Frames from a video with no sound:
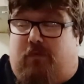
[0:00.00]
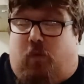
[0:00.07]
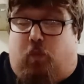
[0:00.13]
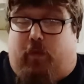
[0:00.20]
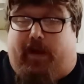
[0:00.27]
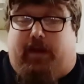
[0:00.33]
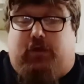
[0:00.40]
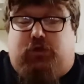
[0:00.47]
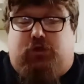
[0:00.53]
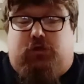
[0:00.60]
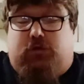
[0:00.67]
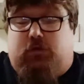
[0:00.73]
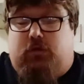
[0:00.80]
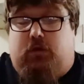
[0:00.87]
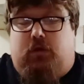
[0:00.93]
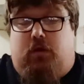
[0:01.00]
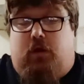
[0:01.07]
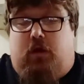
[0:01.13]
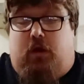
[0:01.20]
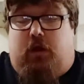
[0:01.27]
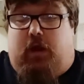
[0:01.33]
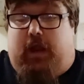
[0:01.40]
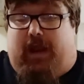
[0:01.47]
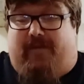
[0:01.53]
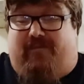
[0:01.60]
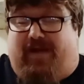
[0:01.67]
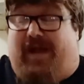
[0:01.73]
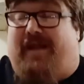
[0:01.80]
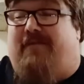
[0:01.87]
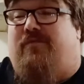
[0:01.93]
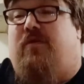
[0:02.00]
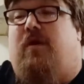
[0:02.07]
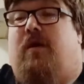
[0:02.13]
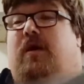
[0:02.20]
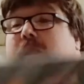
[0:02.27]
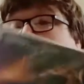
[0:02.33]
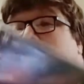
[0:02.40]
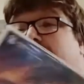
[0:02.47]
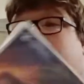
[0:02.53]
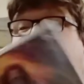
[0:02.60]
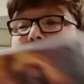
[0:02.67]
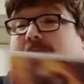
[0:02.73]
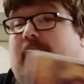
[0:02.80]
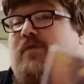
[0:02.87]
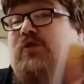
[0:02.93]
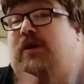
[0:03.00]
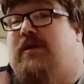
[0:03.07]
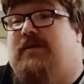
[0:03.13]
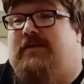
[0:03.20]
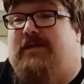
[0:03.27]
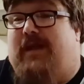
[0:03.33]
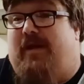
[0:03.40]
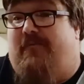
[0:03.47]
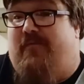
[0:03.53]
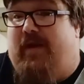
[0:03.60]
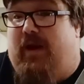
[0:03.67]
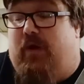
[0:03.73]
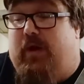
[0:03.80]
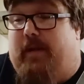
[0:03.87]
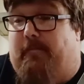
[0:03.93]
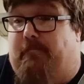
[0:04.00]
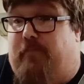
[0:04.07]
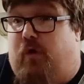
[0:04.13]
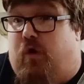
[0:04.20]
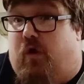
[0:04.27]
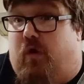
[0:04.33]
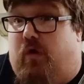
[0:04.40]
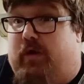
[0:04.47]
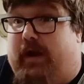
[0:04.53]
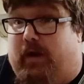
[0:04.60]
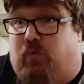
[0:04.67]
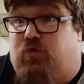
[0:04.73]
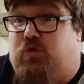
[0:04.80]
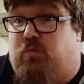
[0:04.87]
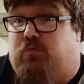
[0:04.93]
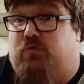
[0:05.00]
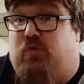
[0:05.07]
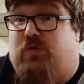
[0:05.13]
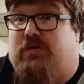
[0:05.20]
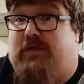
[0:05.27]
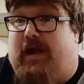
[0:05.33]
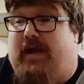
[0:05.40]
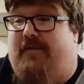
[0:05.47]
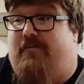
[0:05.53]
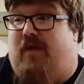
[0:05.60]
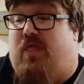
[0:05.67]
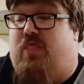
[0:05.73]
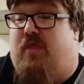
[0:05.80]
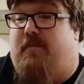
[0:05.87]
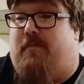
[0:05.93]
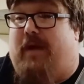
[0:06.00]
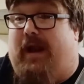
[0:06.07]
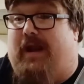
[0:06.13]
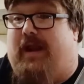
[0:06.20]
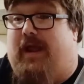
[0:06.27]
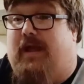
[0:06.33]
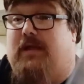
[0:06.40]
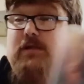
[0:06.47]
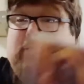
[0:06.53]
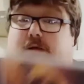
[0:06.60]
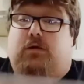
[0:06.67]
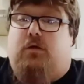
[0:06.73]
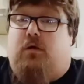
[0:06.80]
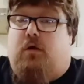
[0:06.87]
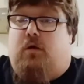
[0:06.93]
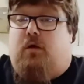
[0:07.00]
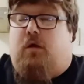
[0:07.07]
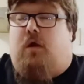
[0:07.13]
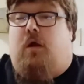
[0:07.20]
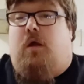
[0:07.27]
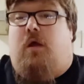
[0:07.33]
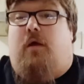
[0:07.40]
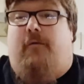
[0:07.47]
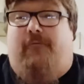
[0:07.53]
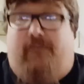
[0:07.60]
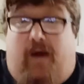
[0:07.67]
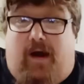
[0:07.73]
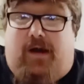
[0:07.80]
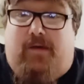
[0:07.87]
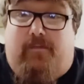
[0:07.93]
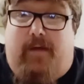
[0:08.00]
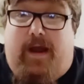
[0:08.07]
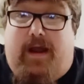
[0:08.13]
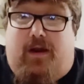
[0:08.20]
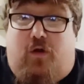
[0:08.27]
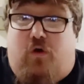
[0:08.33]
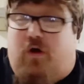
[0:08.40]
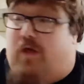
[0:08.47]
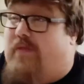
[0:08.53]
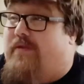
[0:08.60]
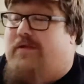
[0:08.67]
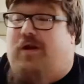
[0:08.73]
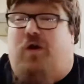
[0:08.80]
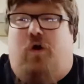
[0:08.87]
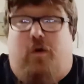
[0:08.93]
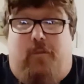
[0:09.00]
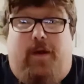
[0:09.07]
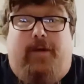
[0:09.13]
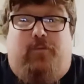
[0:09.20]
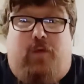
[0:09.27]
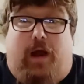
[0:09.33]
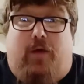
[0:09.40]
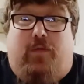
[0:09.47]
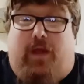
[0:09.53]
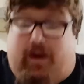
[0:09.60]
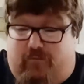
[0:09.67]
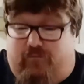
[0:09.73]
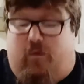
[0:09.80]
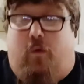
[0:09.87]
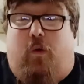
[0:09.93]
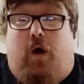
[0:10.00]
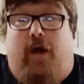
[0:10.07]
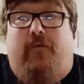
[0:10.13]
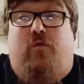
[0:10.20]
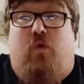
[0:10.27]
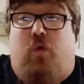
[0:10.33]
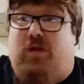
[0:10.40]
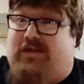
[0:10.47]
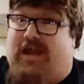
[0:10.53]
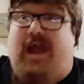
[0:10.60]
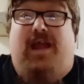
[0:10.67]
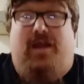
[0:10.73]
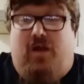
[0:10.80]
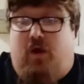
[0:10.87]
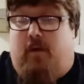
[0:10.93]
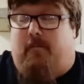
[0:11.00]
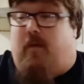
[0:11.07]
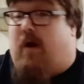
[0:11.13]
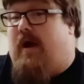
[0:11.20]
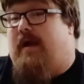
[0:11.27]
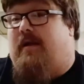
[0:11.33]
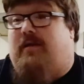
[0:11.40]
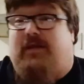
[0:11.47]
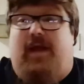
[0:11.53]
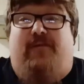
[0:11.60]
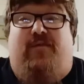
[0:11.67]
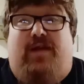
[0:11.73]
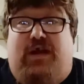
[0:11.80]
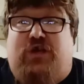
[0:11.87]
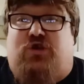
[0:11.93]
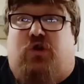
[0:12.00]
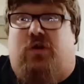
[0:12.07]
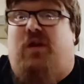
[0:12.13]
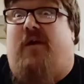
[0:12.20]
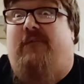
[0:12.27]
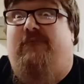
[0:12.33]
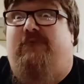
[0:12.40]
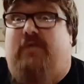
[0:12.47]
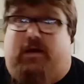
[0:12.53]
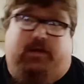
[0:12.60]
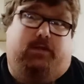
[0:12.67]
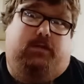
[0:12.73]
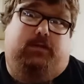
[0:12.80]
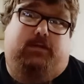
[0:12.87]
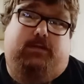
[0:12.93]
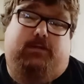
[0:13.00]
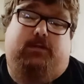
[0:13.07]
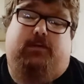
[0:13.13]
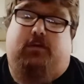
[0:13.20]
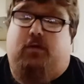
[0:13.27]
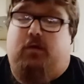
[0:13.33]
Which, if she's a villain in book and all she wants to do is save the planet, fuck me, there's a lot of people out there in real life who are, by definition, villains.